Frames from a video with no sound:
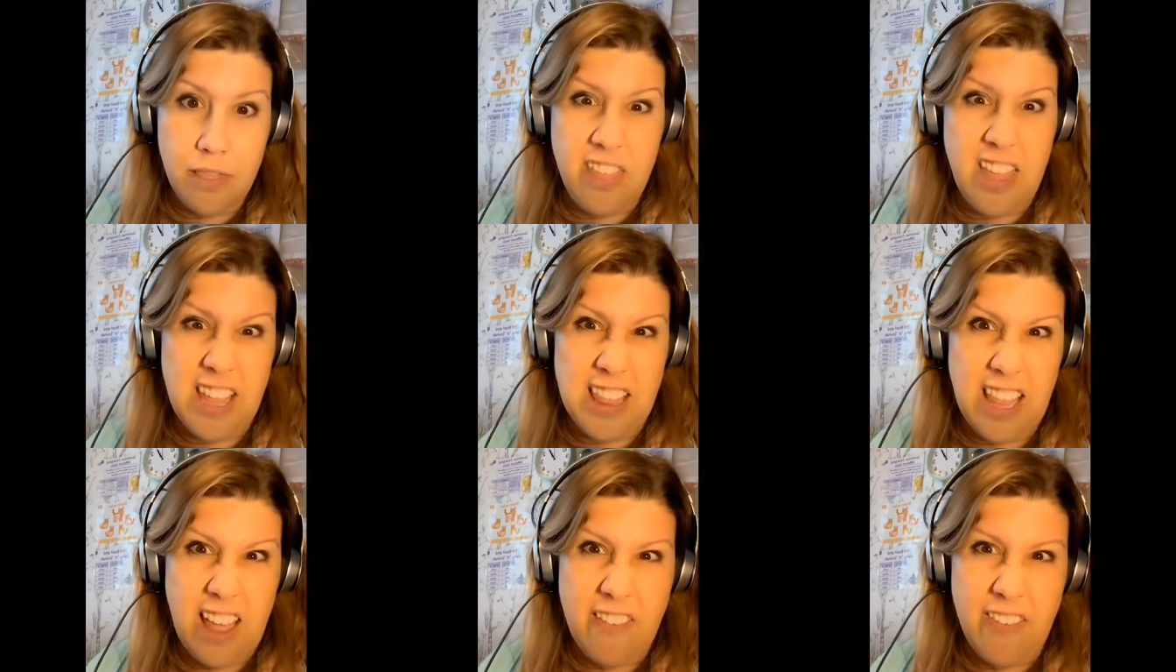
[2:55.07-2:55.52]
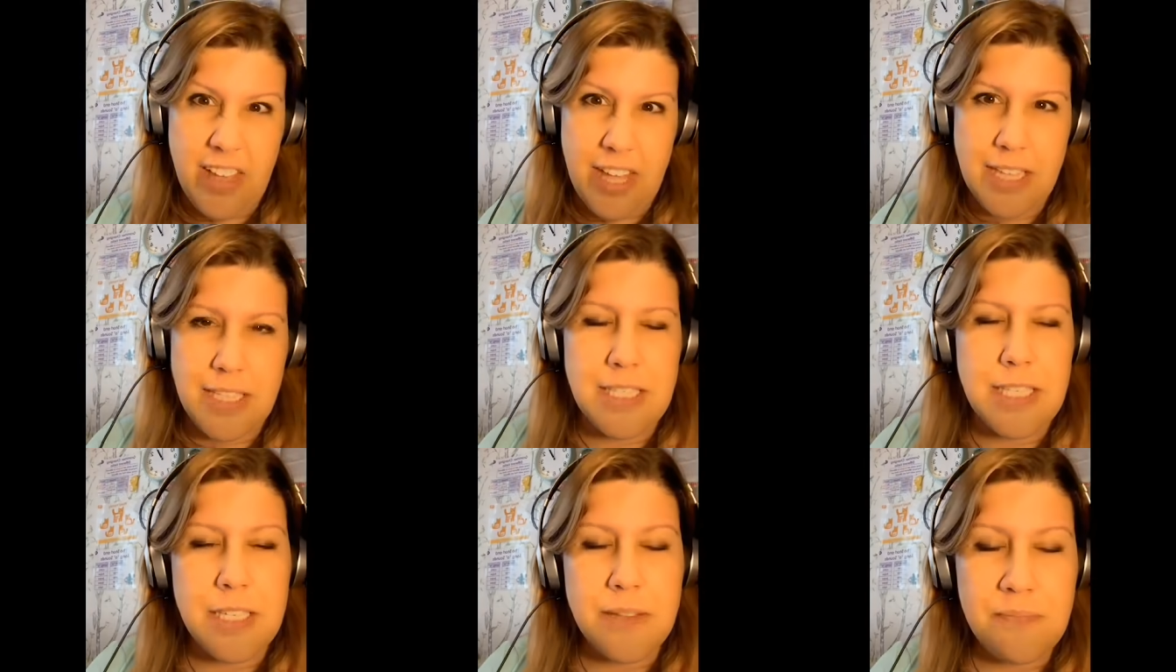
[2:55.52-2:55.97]
They love
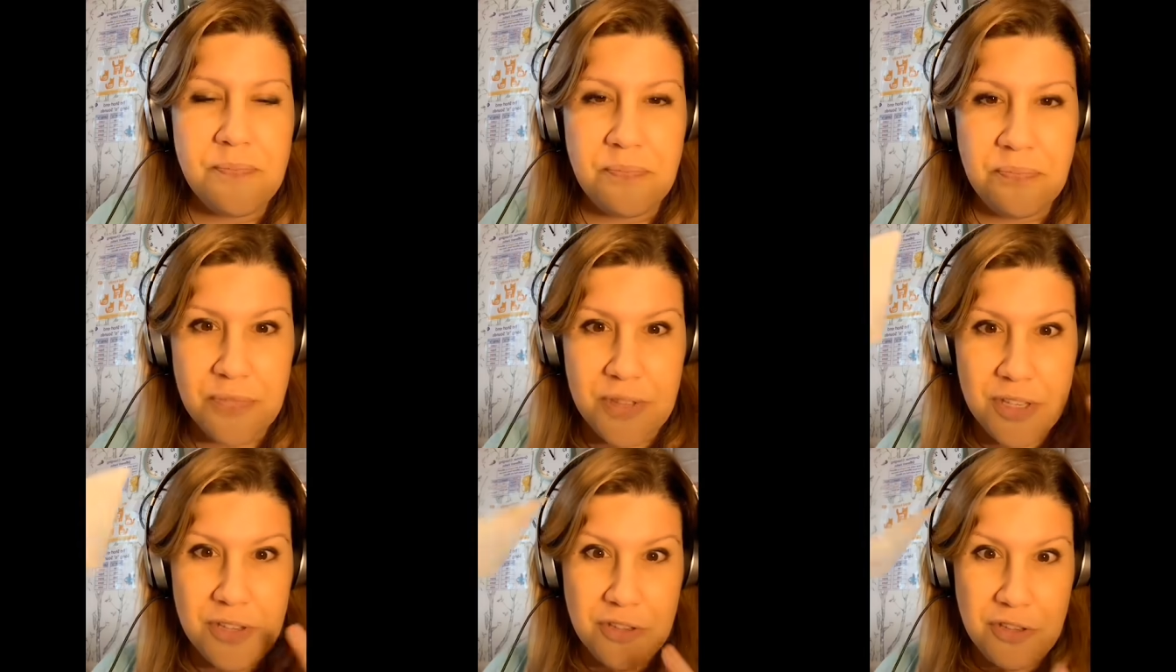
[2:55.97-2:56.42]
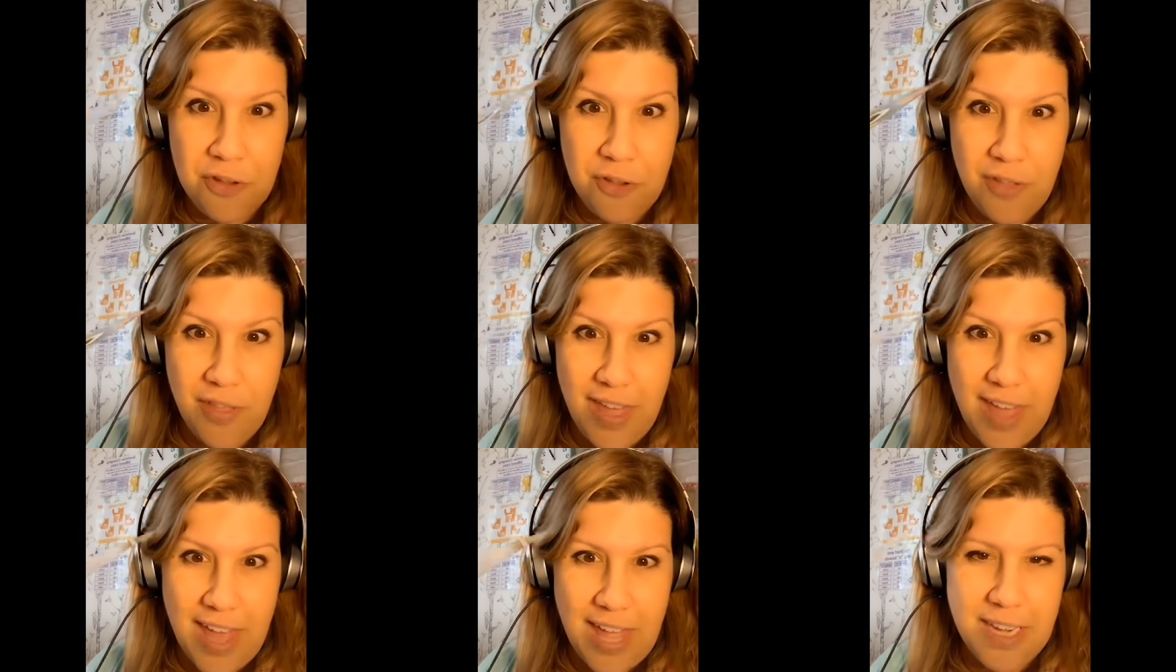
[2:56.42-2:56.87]
it.
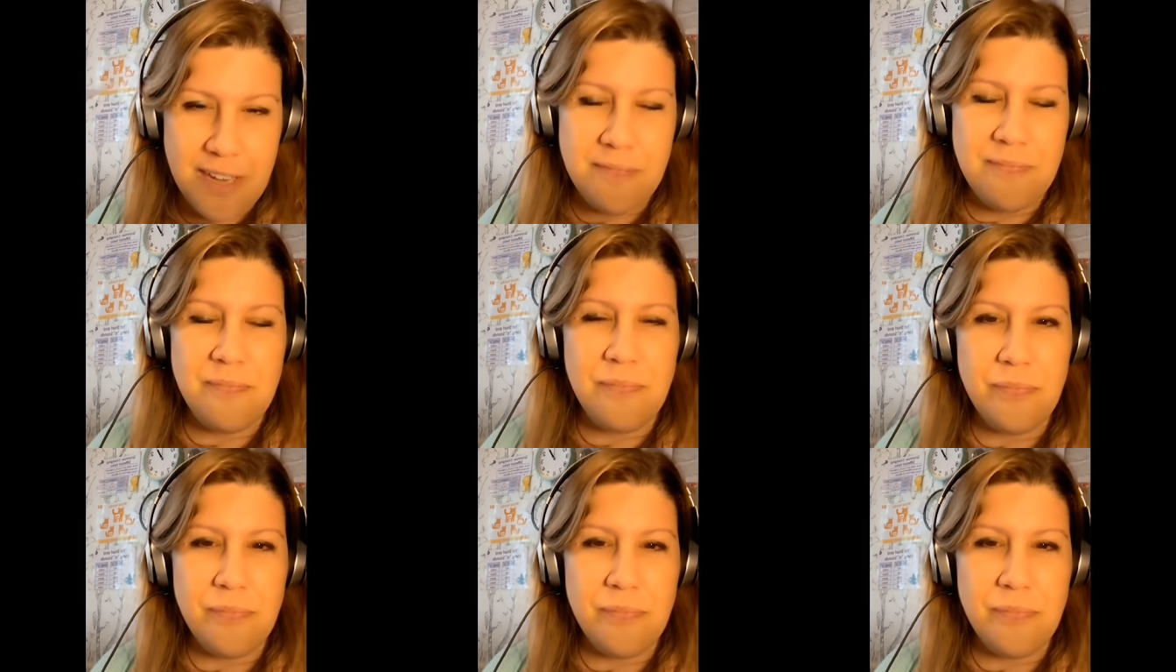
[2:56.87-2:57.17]
So then,